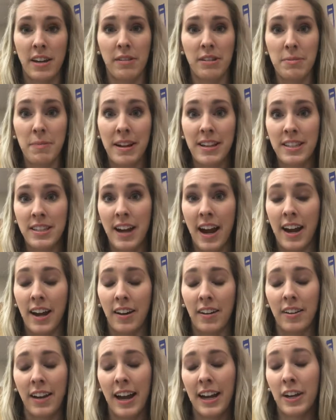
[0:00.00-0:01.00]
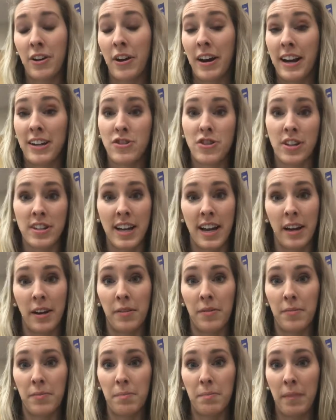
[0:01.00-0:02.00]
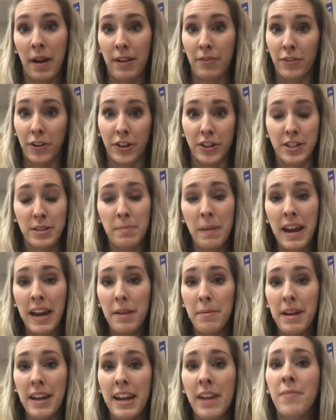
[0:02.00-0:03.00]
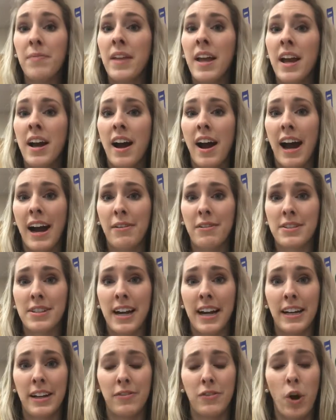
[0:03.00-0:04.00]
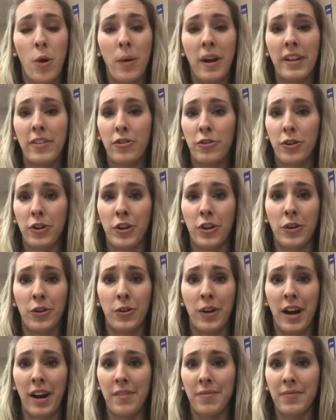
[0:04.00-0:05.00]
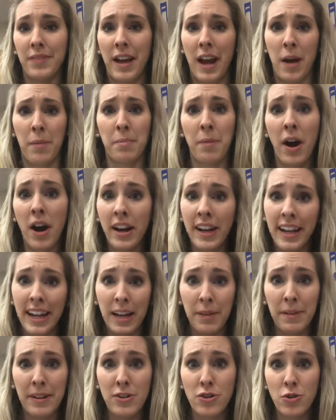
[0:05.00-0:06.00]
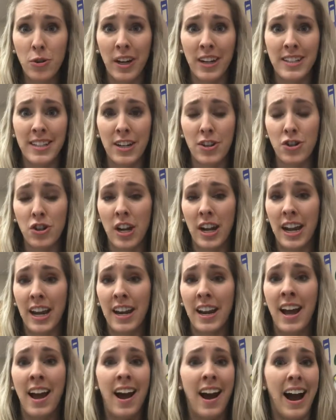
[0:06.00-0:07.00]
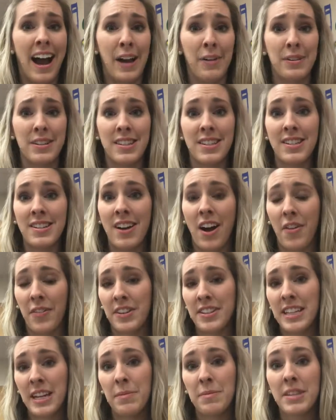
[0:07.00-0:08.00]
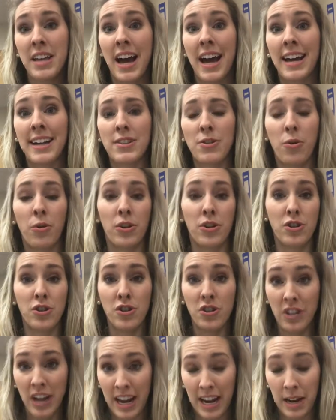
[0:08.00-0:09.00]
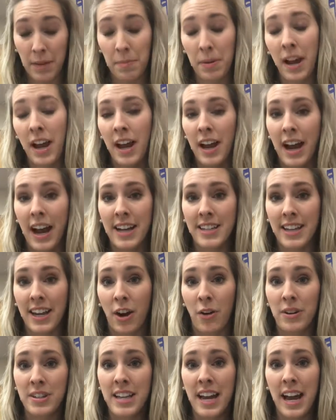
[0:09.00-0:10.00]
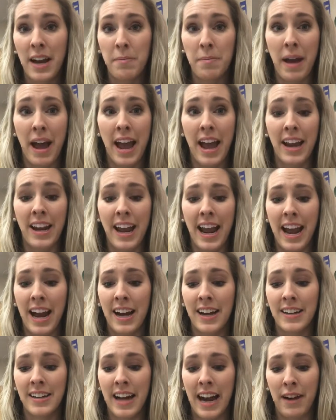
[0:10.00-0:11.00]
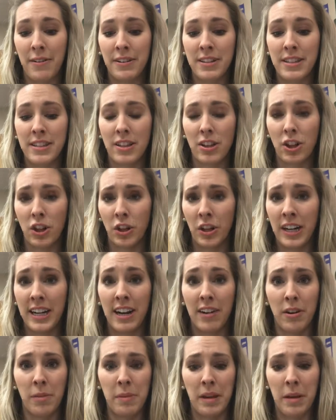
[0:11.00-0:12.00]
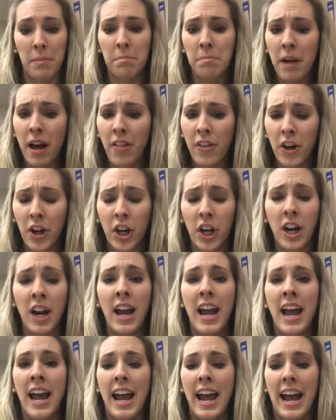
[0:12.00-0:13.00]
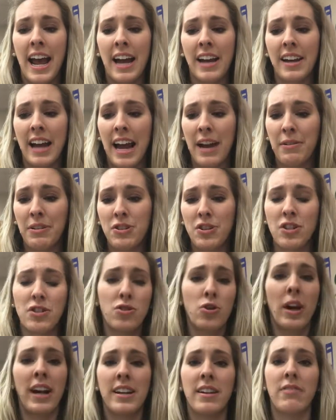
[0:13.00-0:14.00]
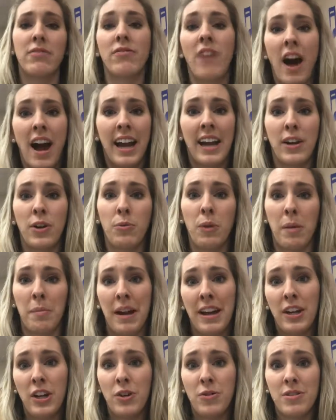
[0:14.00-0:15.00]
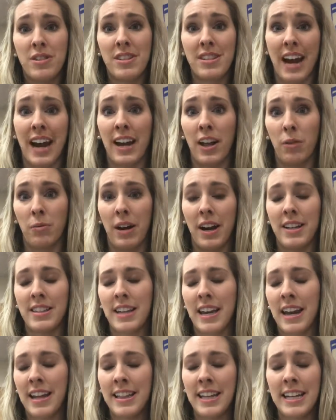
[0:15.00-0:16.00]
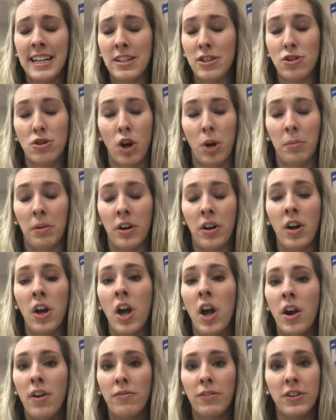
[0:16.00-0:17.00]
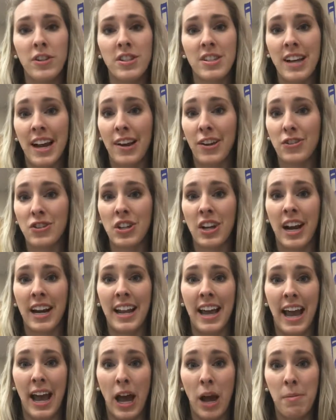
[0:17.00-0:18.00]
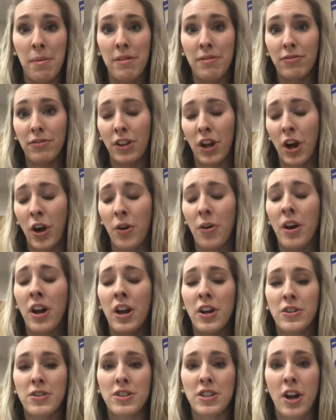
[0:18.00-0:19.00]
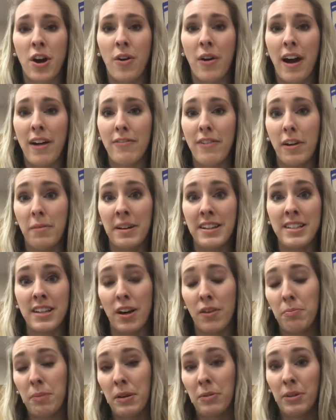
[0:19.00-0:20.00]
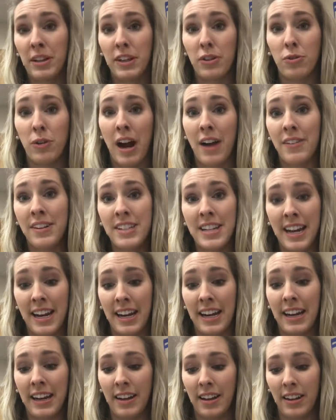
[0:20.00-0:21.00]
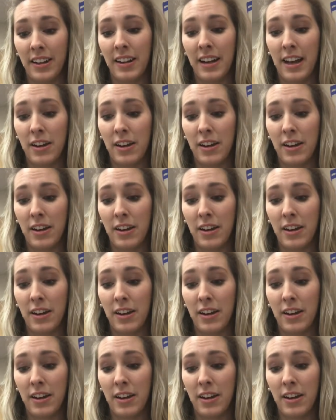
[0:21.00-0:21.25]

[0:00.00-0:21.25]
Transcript: that was my style. And you know, I just had a, my first baby. I was kind of going through a body image transition. I was not the same size or shape as I always had been, and I was learning how to be a mother, and I was just trying to find what my new style was. And I think it's normal for style to kind of ebb and flow, so I found myself being really gravitating